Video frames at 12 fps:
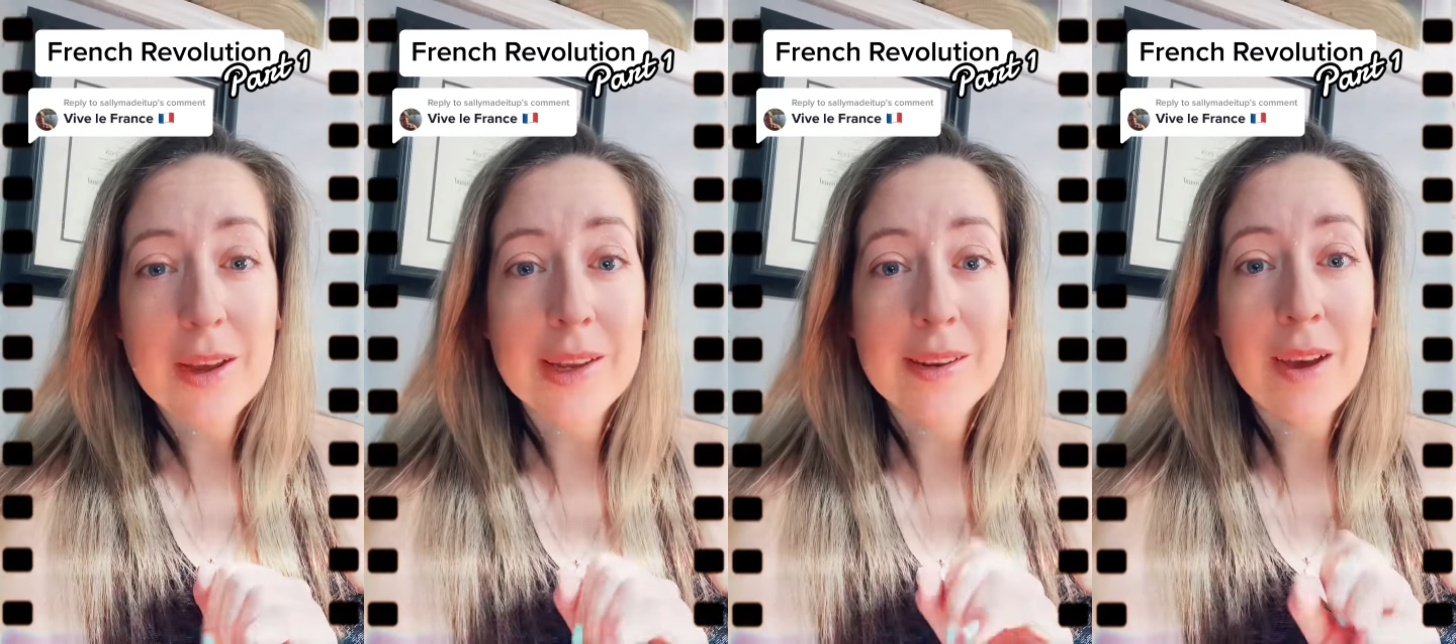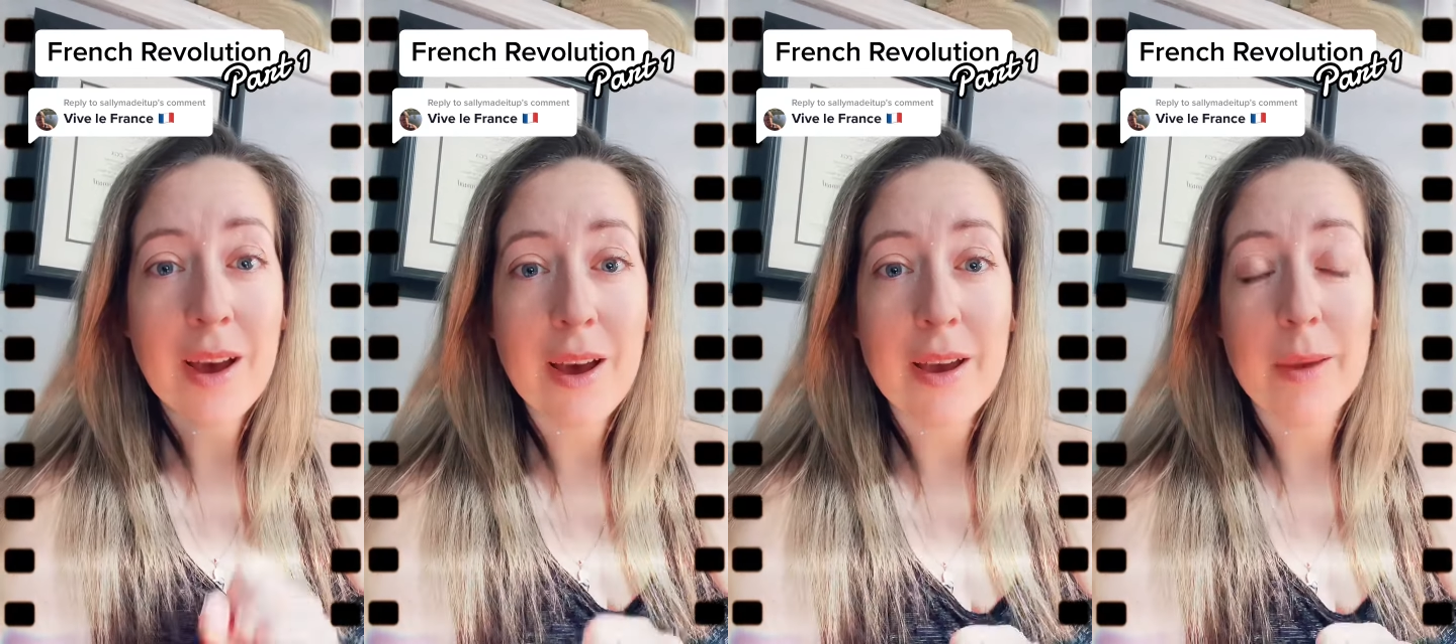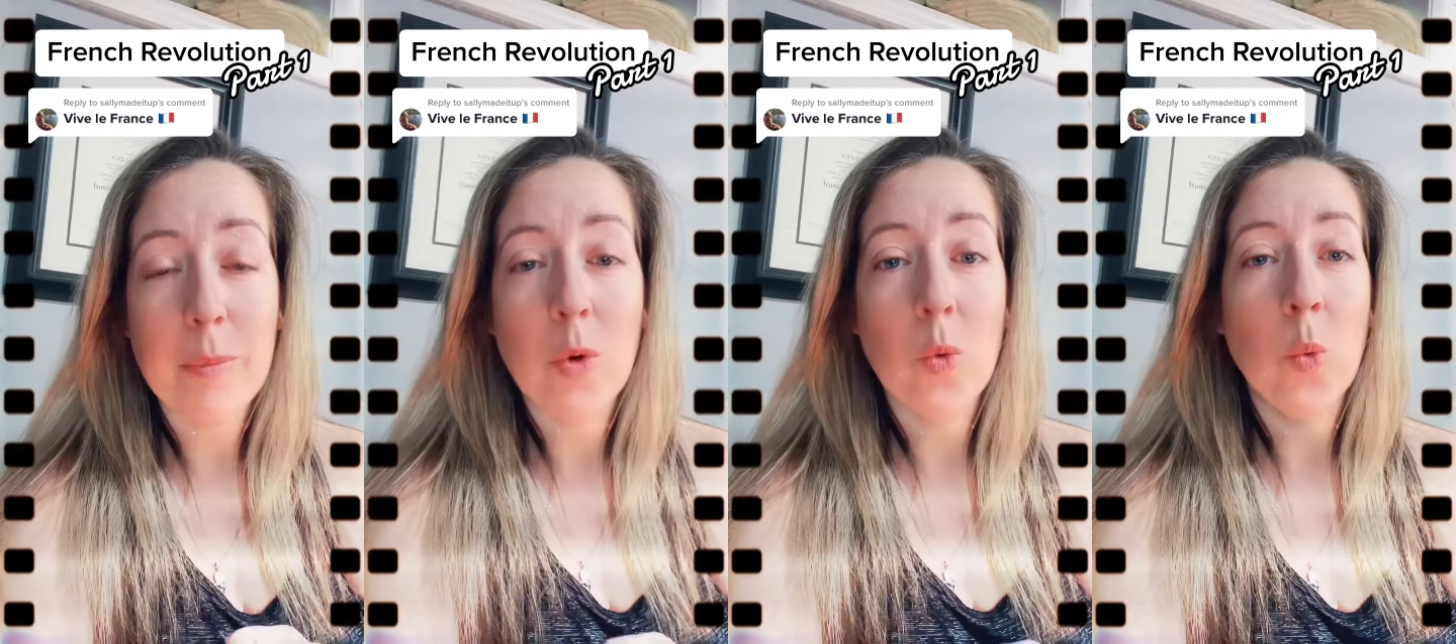a
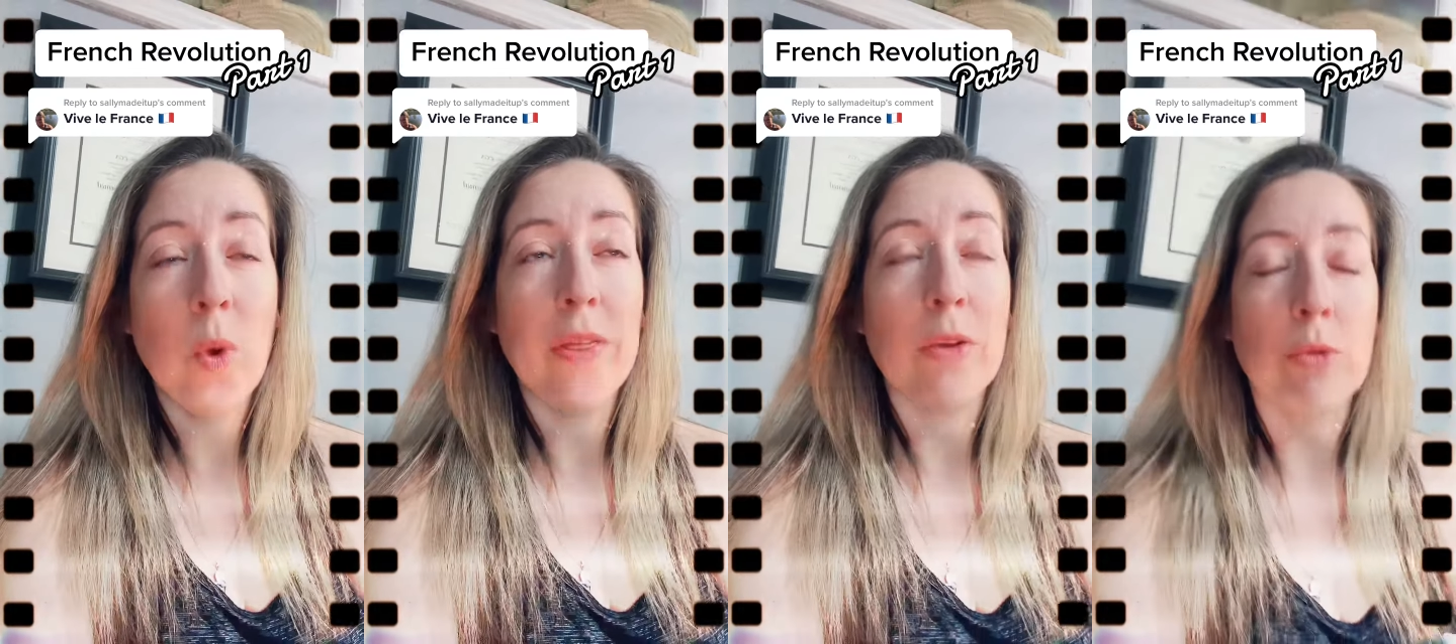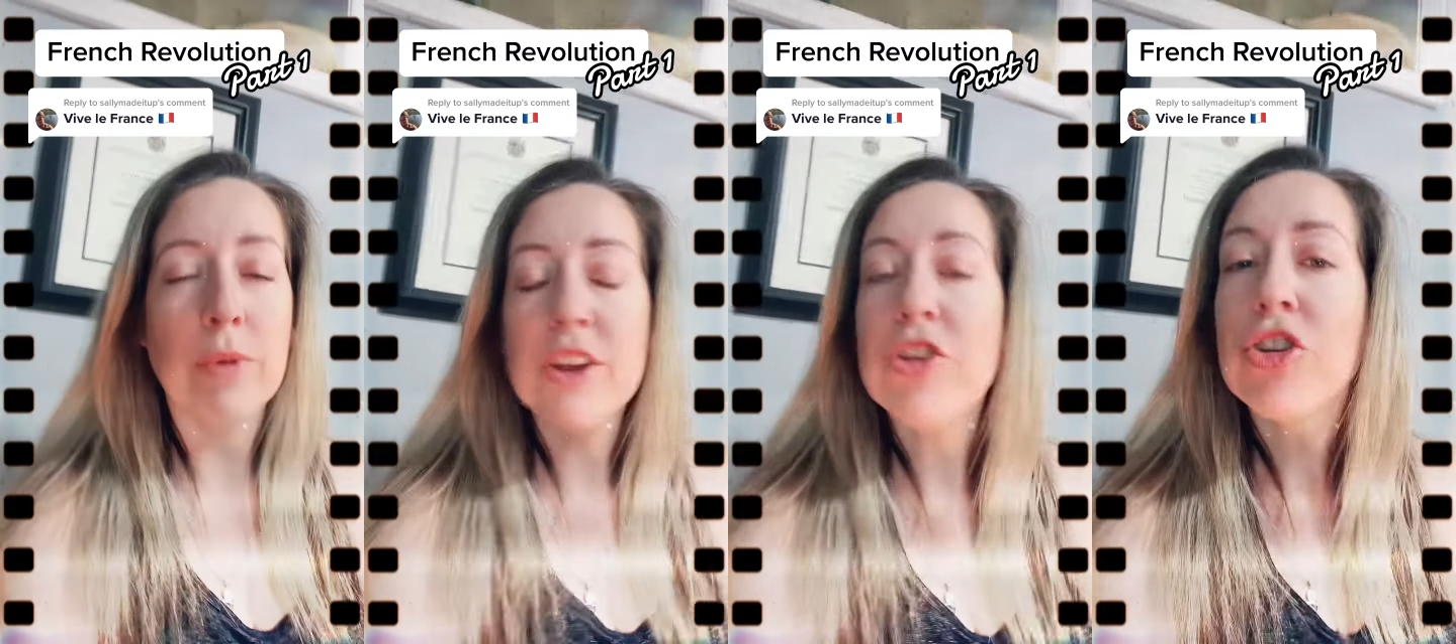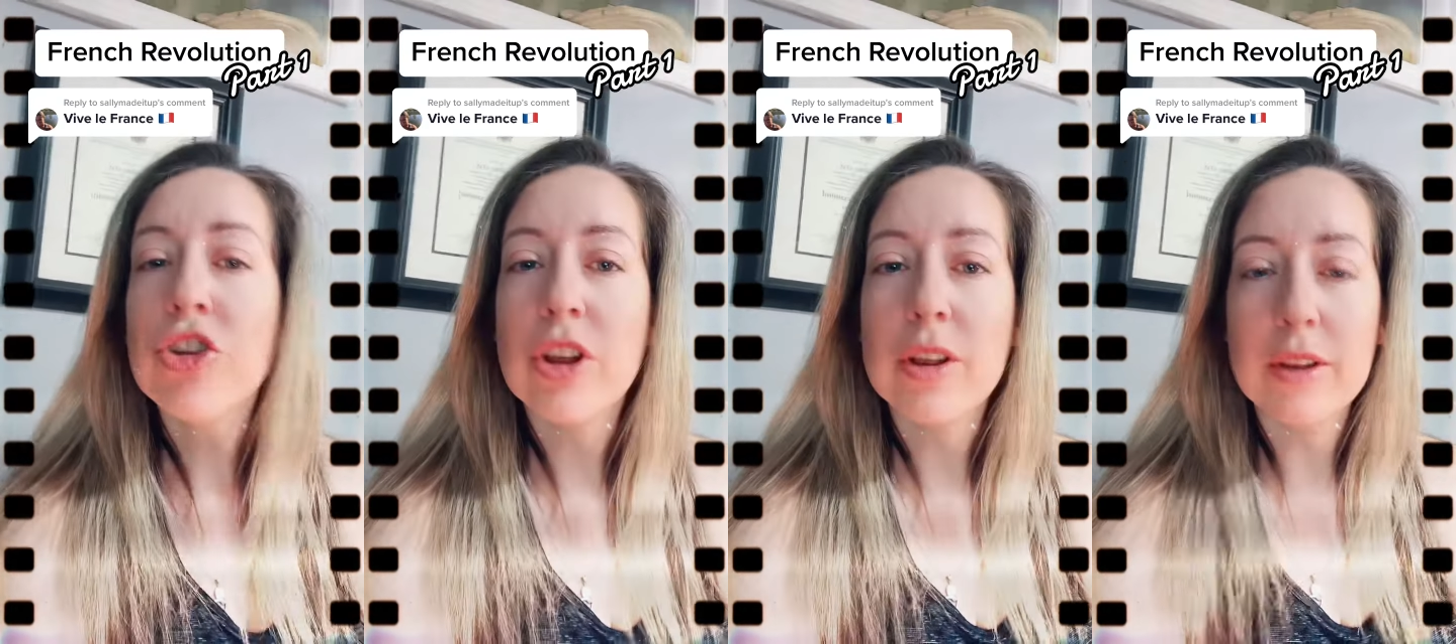time when the
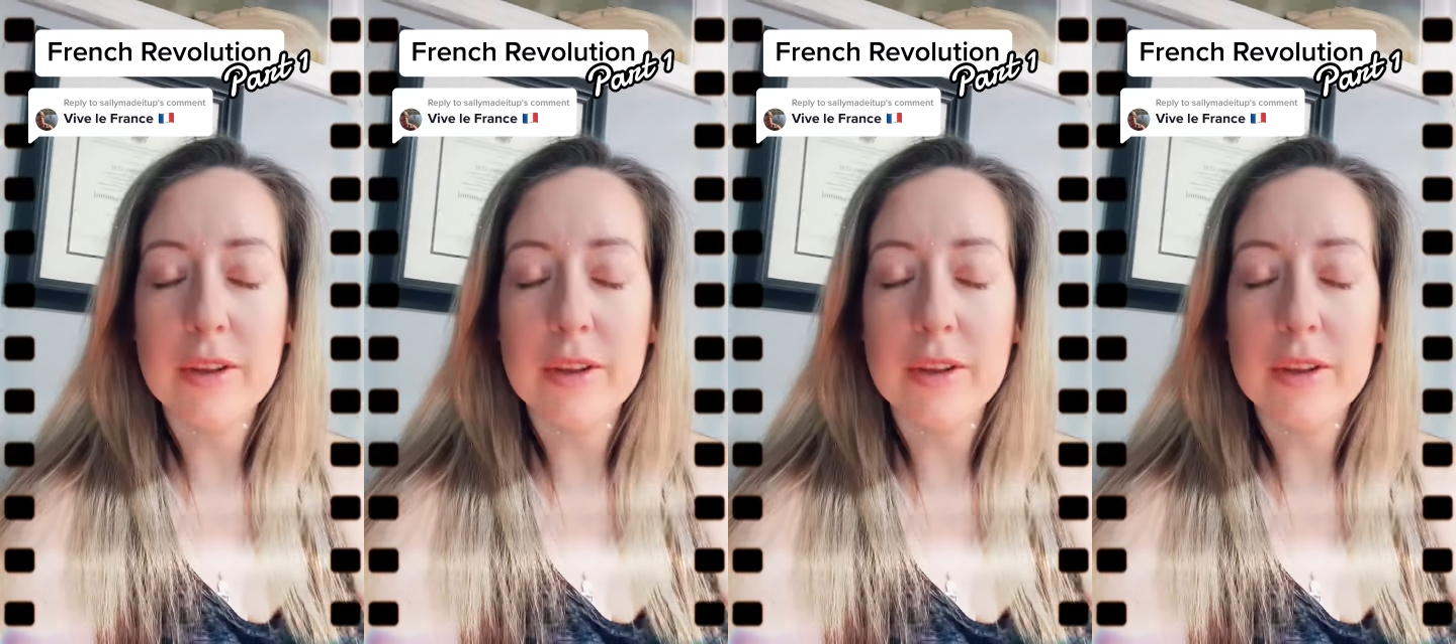rich